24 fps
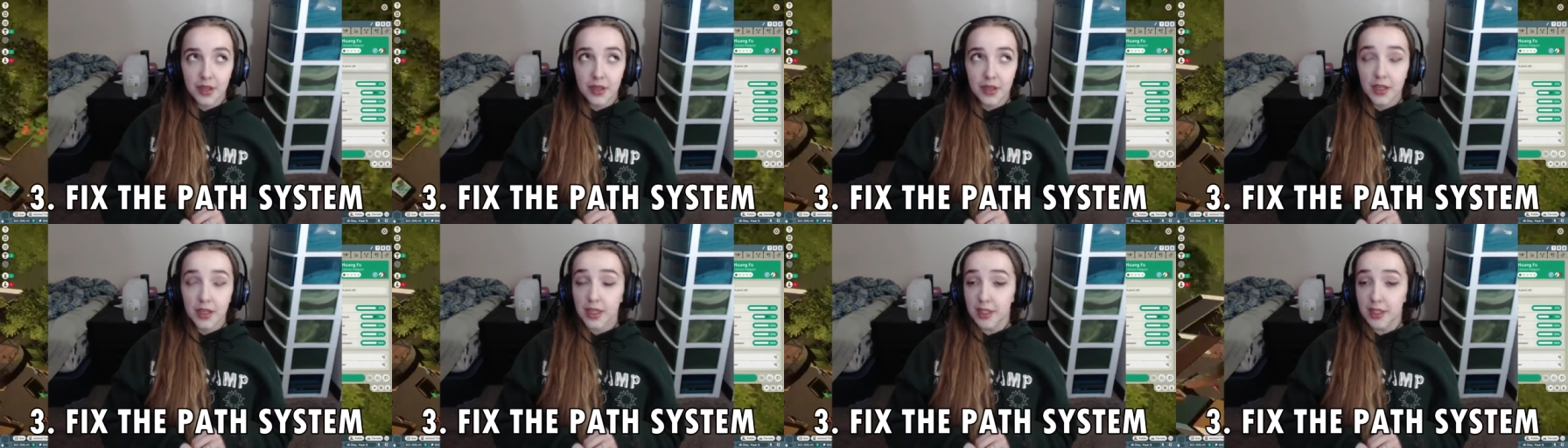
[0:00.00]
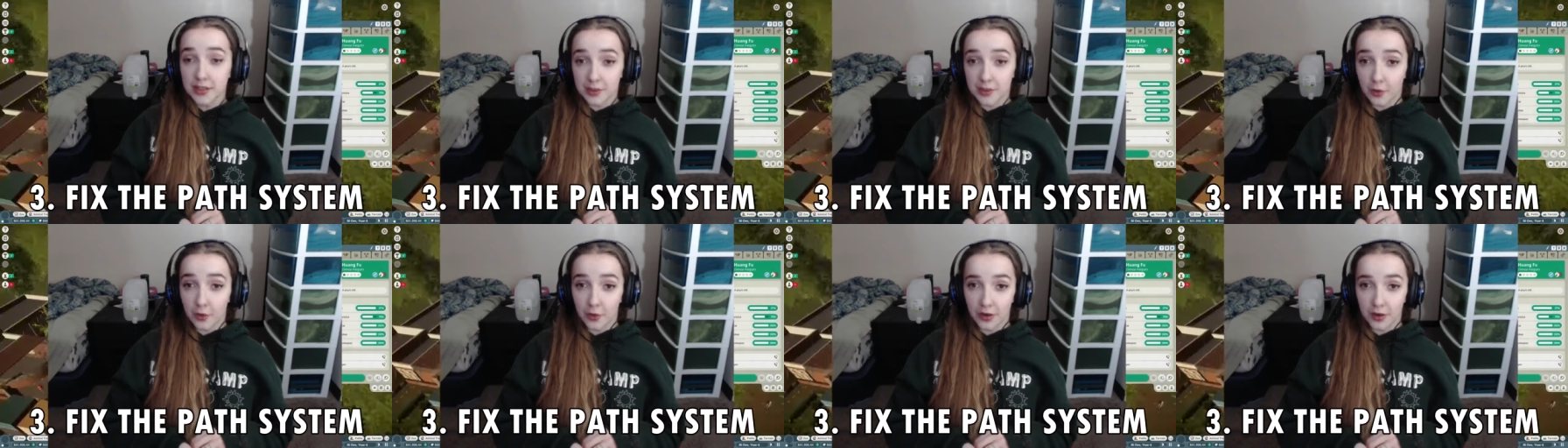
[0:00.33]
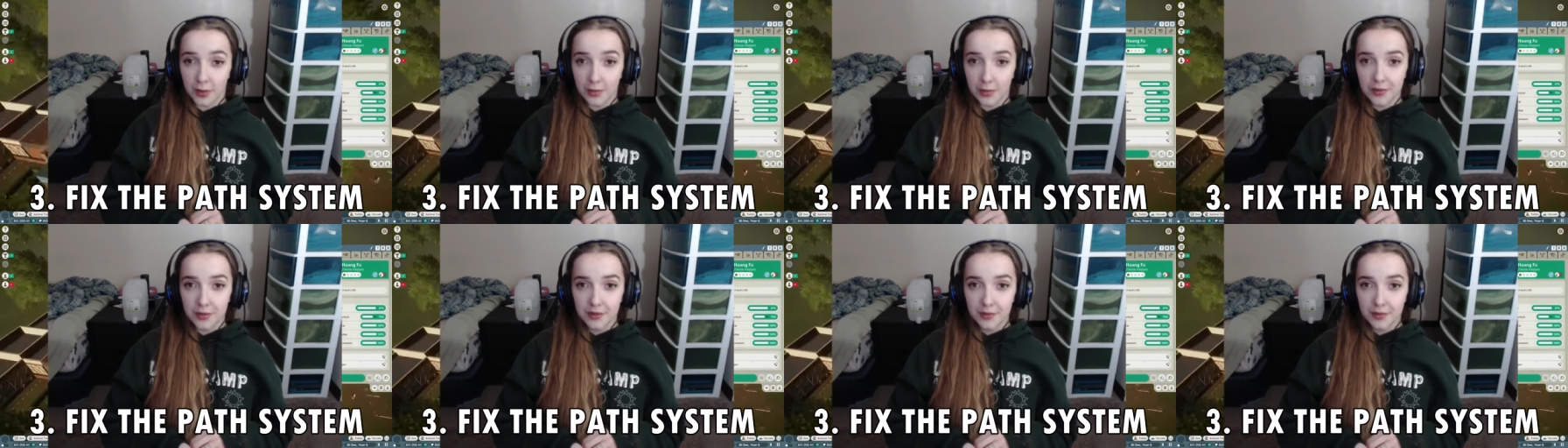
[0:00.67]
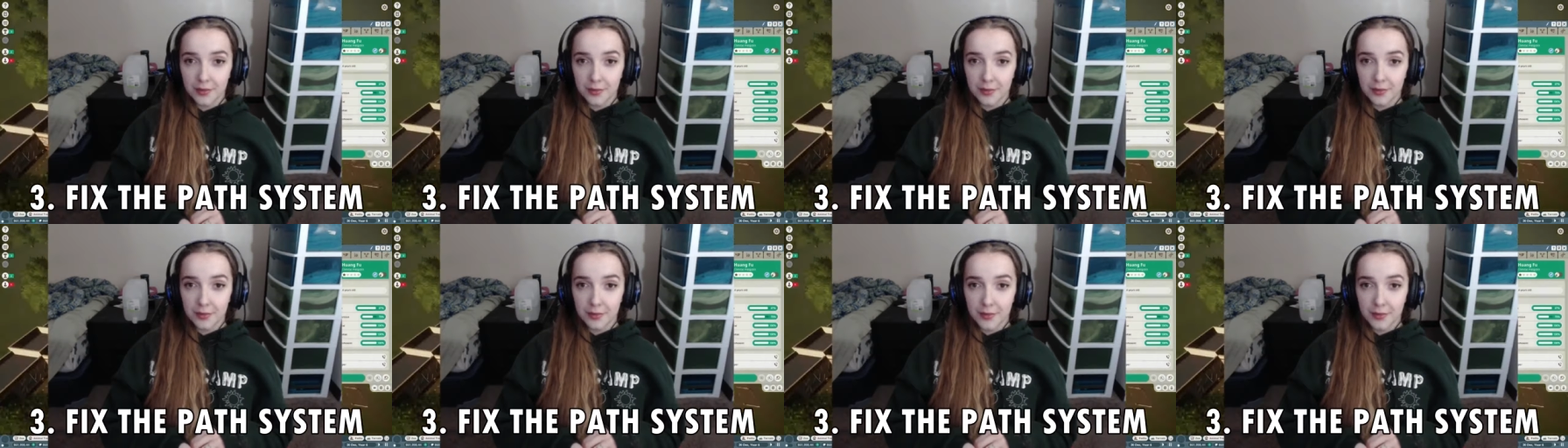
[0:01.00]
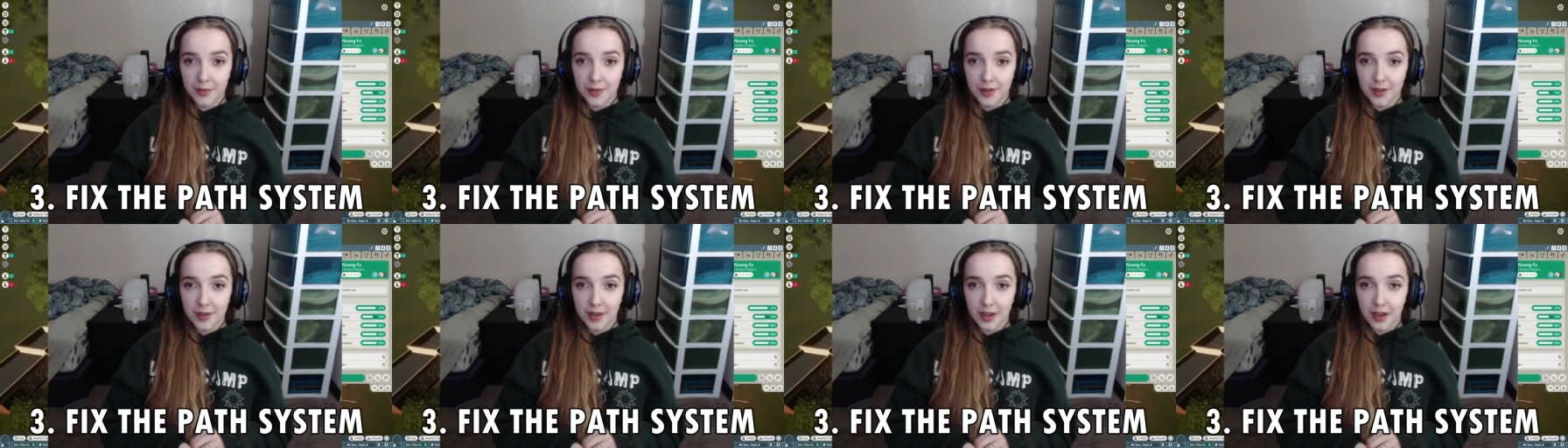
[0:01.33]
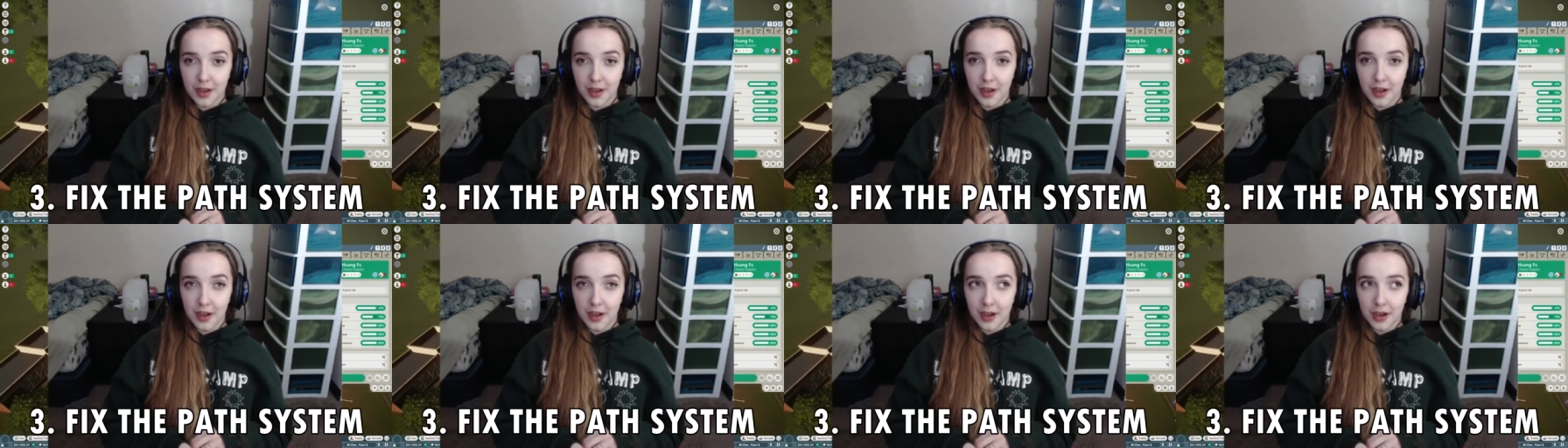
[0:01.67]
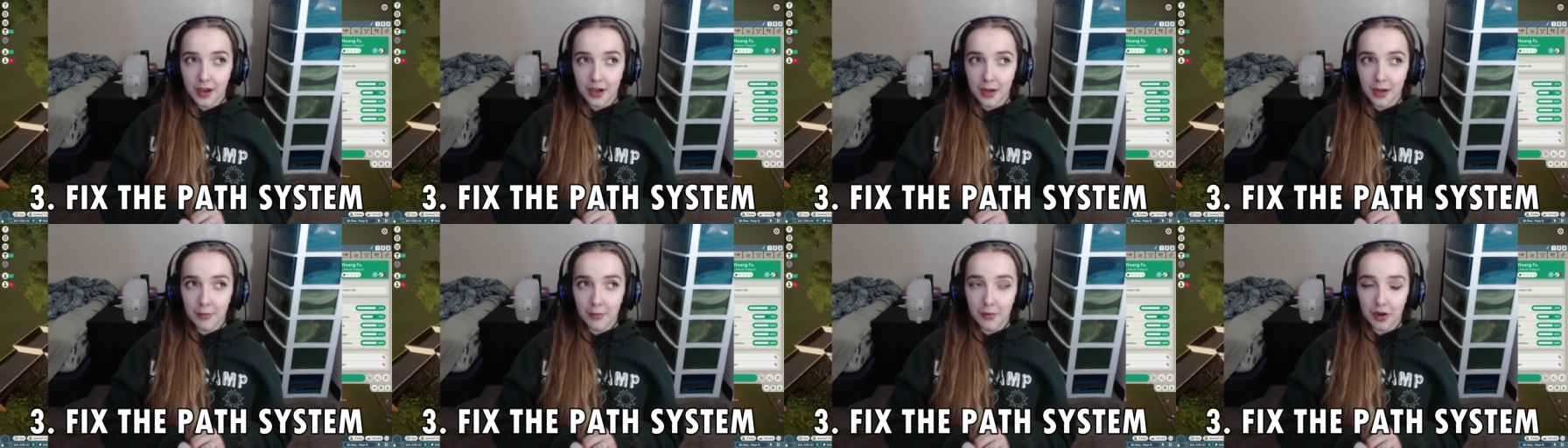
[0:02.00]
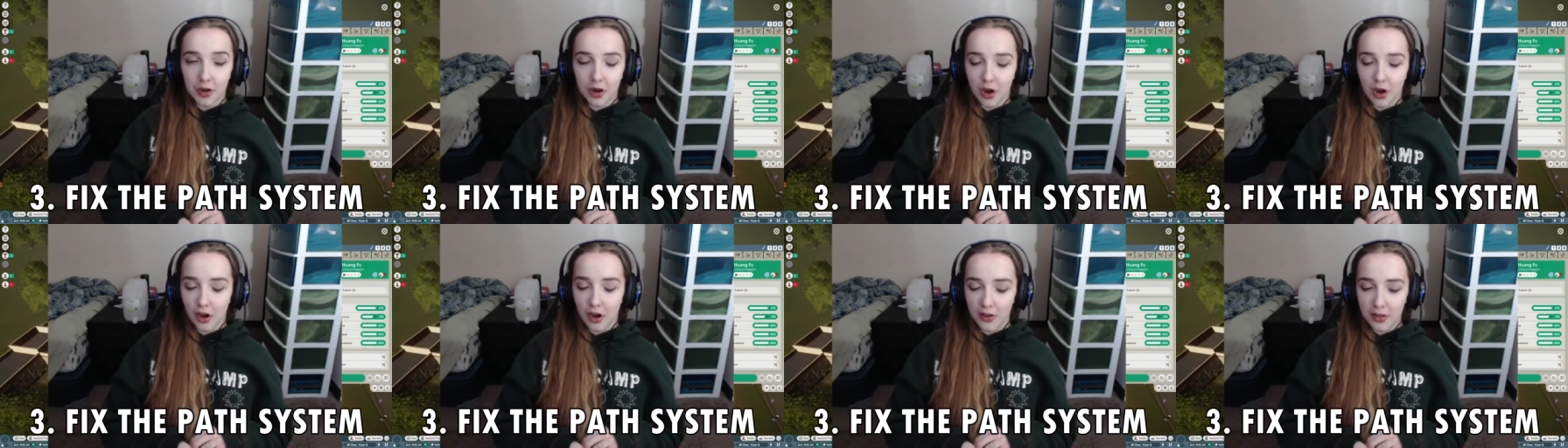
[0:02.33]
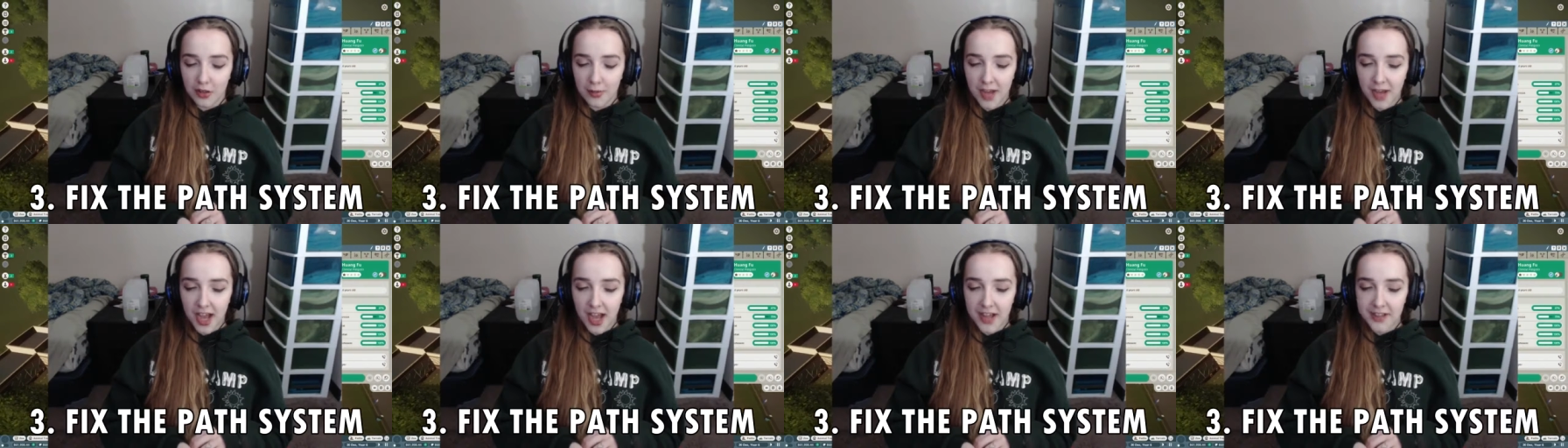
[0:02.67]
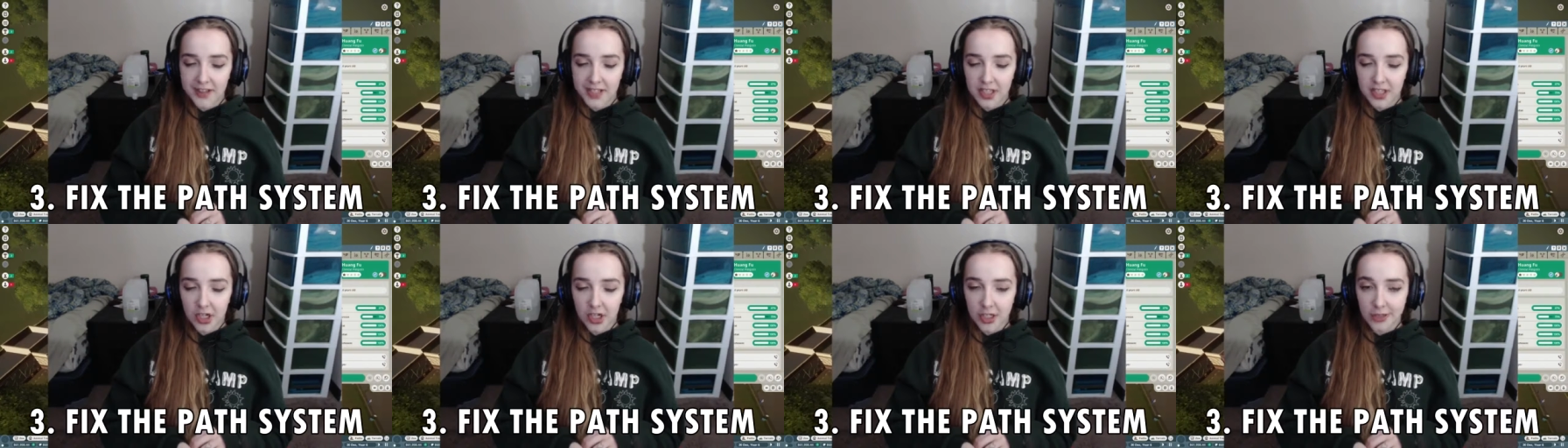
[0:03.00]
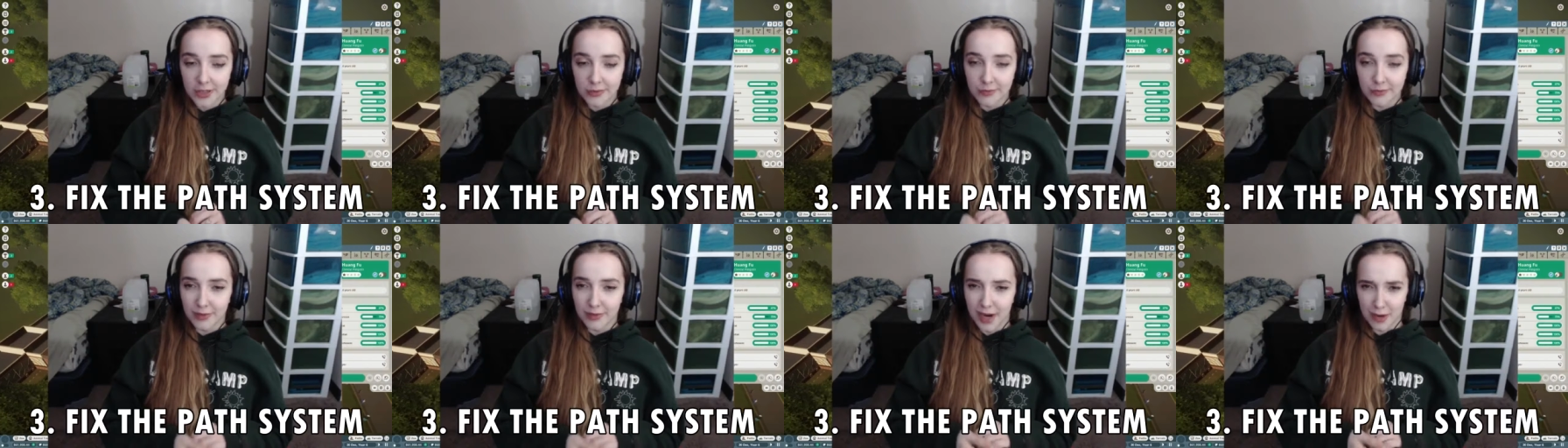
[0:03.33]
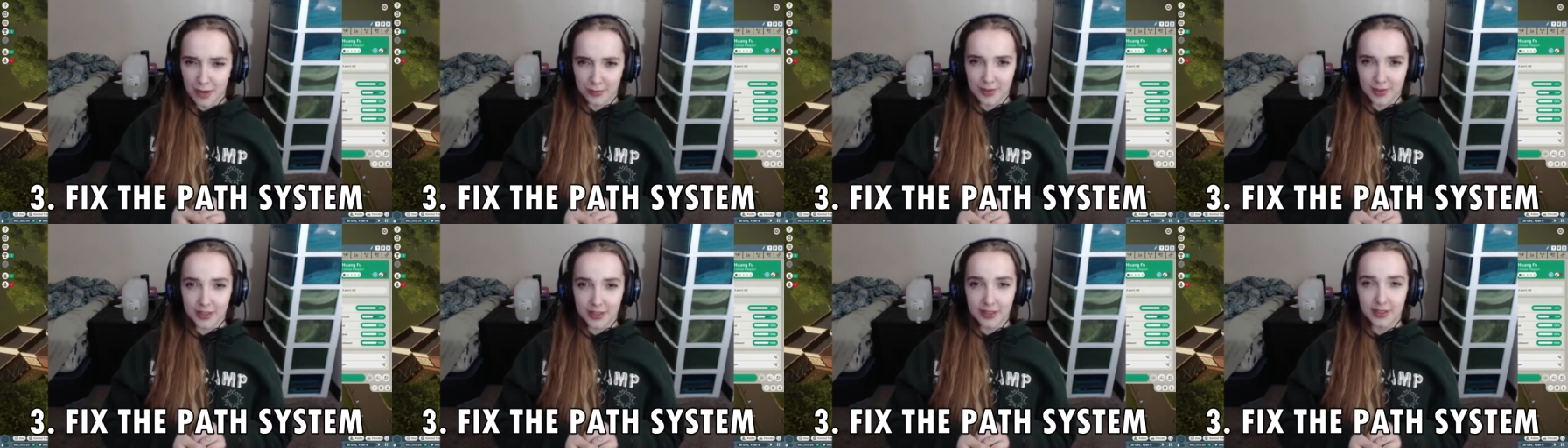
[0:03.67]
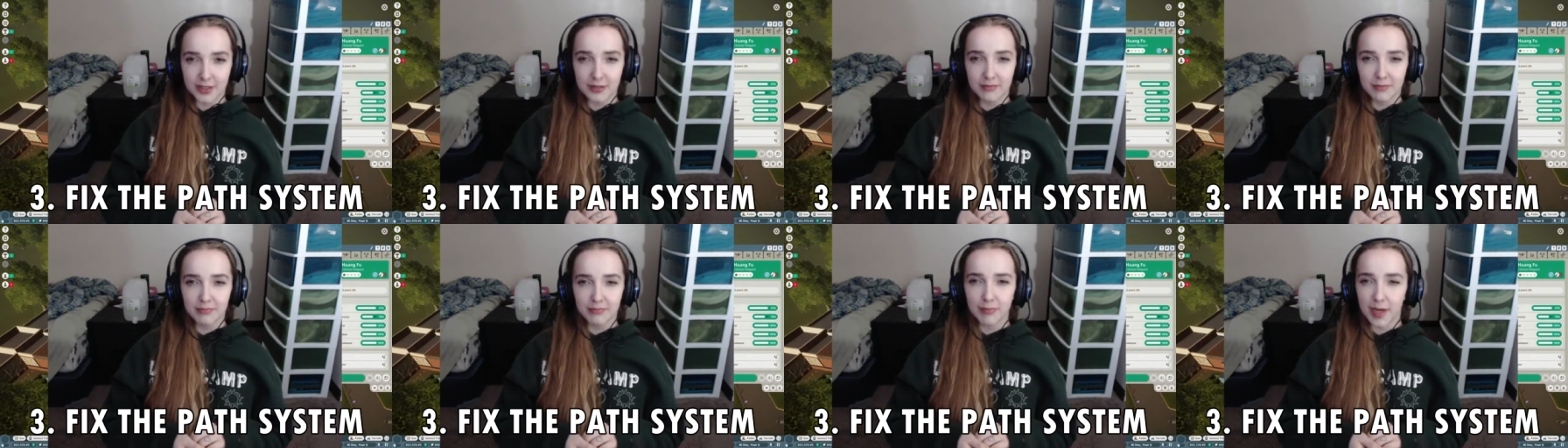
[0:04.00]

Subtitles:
is horrible. All the paths are rounded